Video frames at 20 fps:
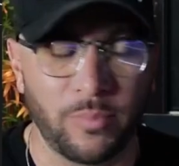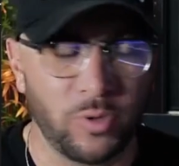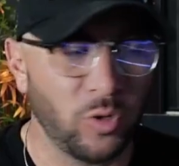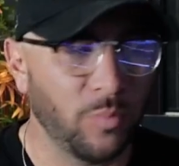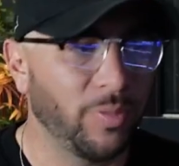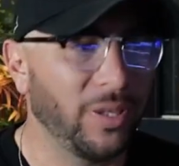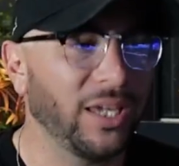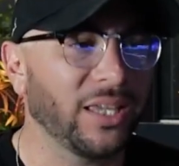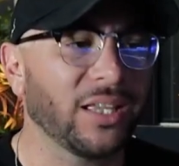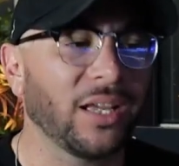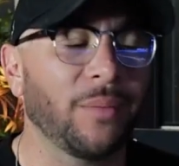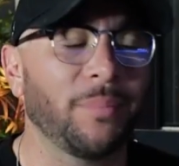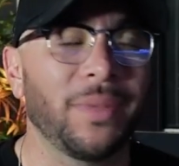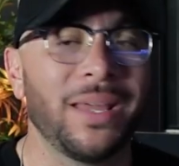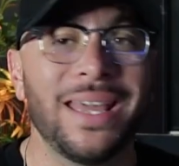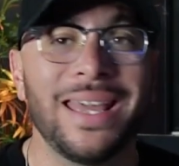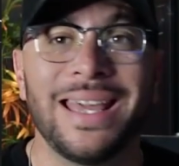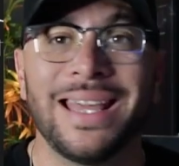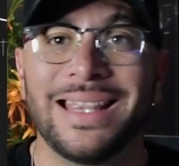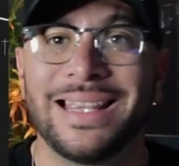you pick up
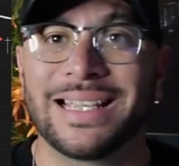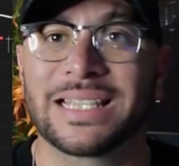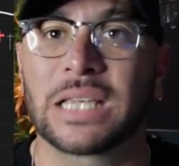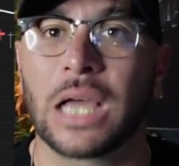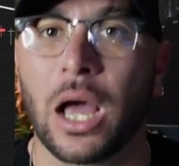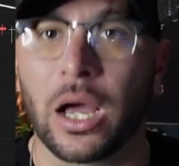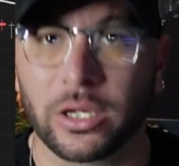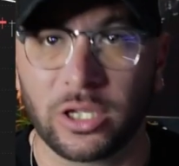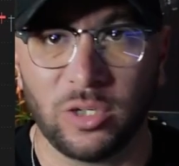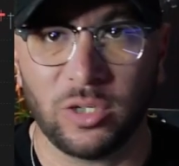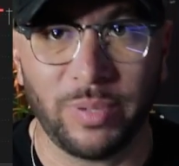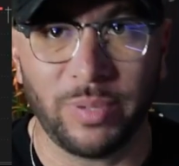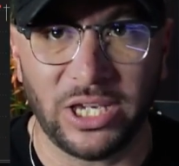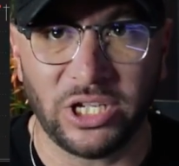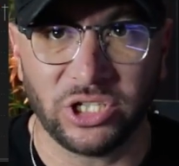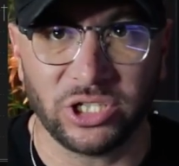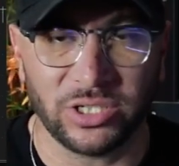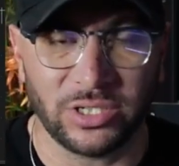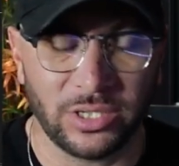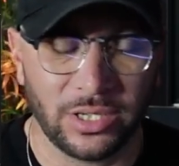this
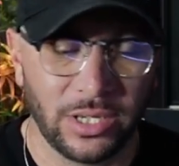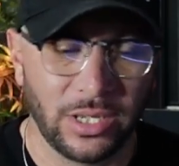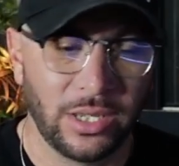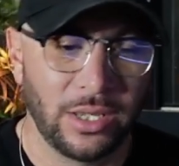occupation,